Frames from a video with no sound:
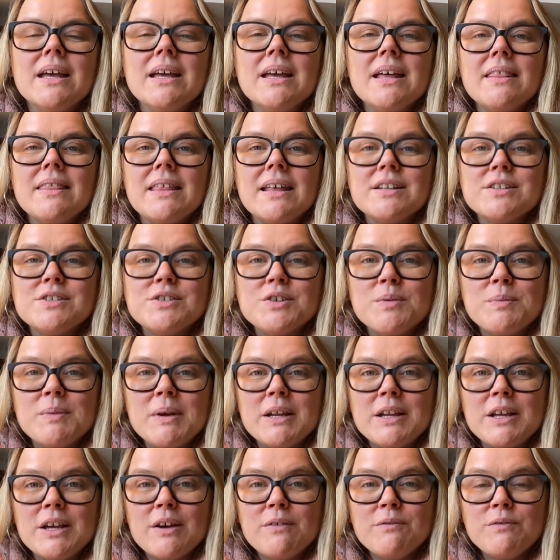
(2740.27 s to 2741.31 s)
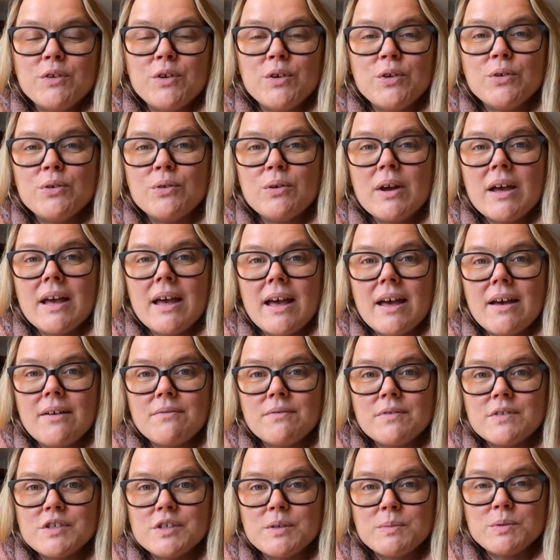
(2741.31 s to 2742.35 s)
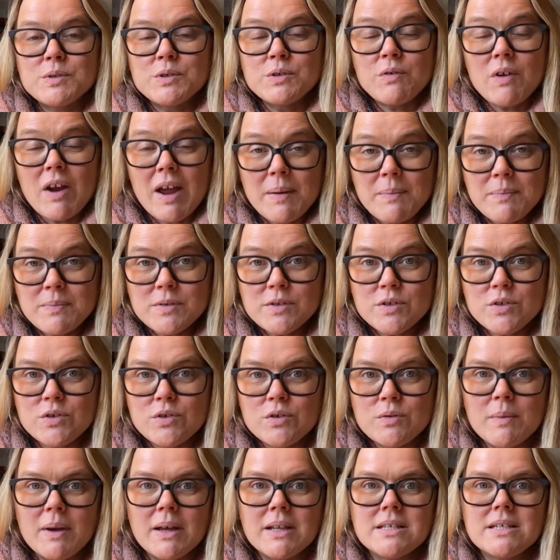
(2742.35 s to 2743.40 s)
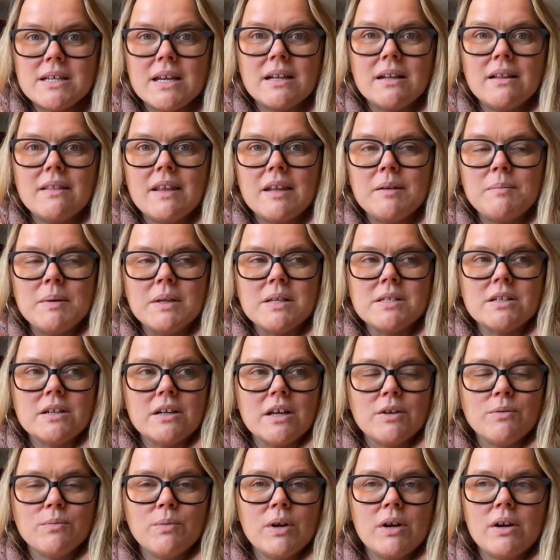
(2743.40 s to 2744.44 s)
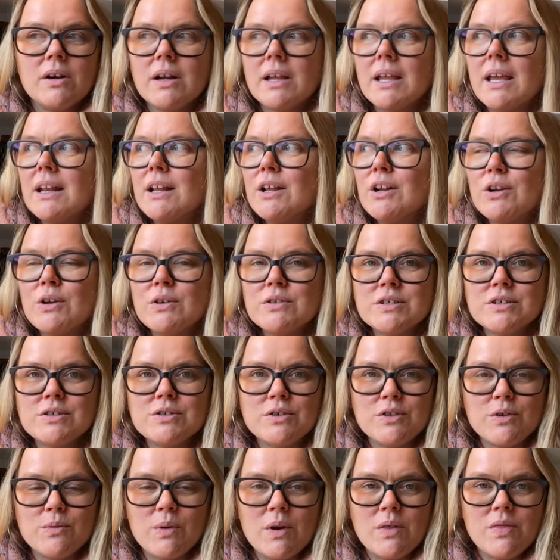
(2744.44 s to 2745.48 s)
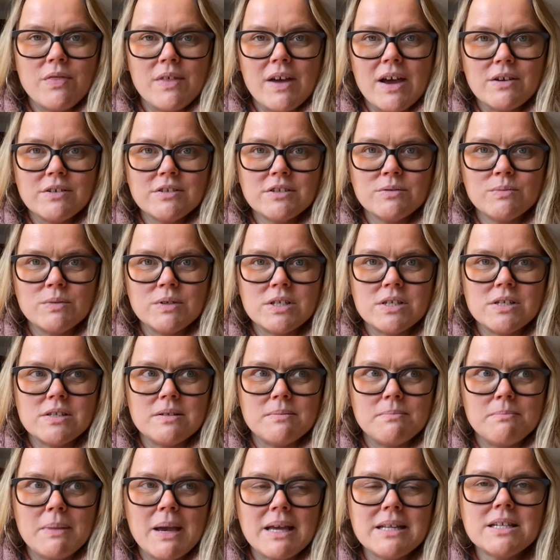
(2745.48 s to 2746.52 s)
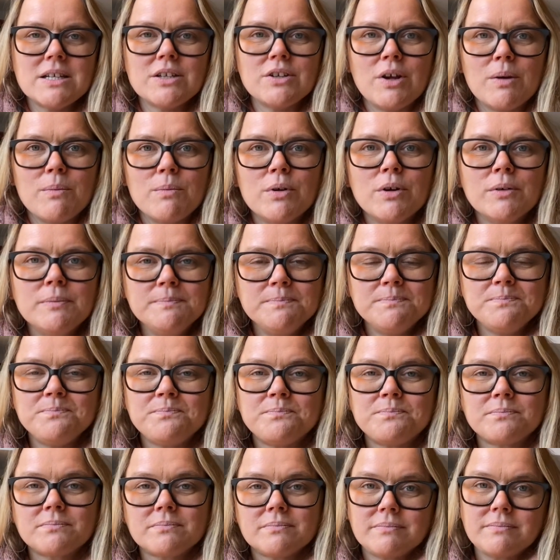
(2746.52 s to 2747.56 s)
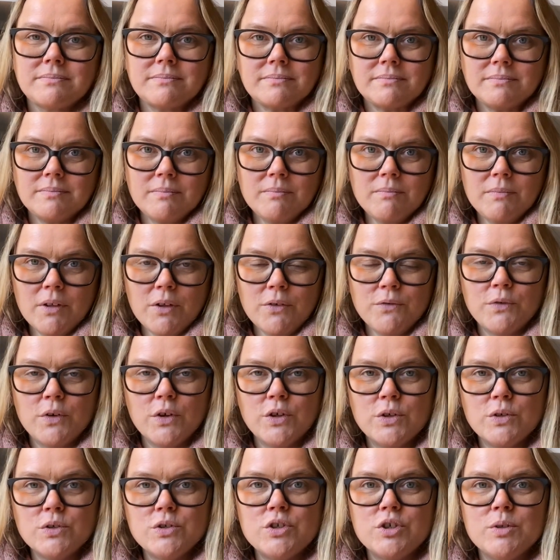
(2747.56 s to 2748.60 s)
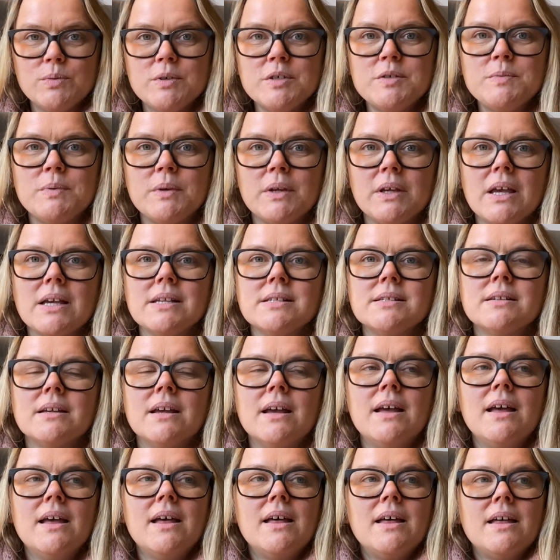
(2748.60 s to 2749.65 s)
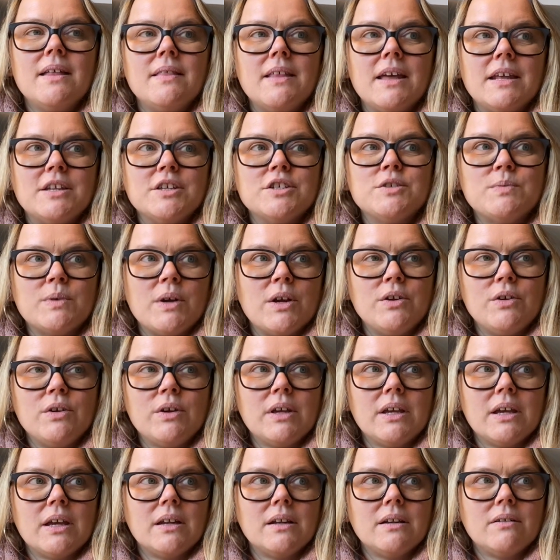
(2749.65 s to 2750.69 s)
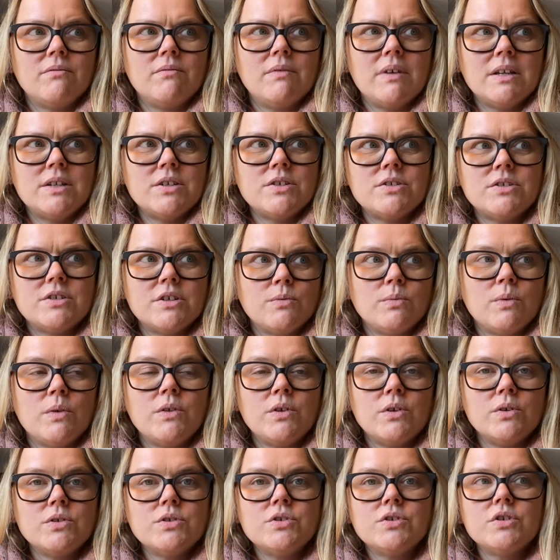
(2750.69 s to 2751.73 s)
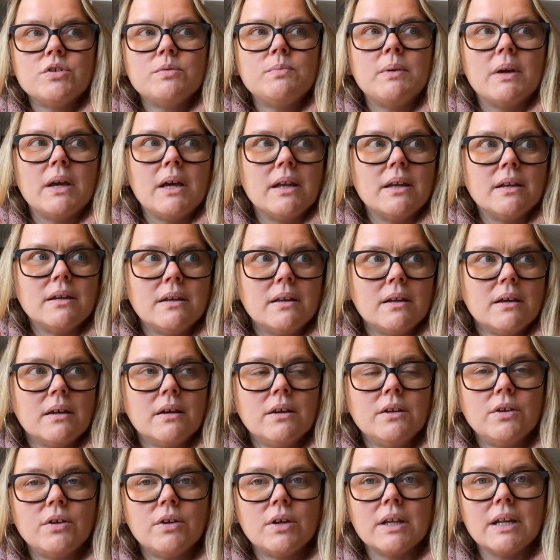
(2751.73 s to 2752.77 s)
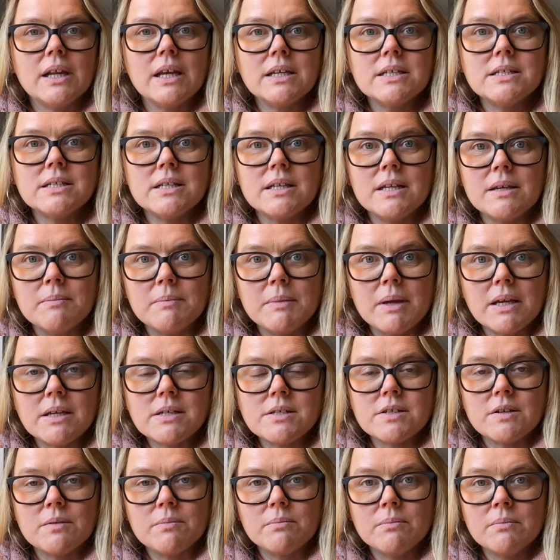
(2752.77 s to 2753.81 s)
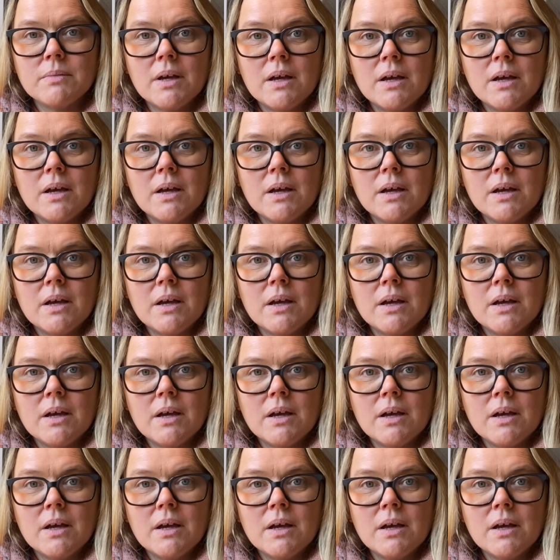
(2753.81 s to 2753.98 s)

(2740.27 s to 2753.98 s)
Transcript: That so many of you have subscribed to my channel. That means a lot. We're getting closer to the 1,000, which is the magic number for YouTubers, because that is where you get registered with YouTube and you can actually make some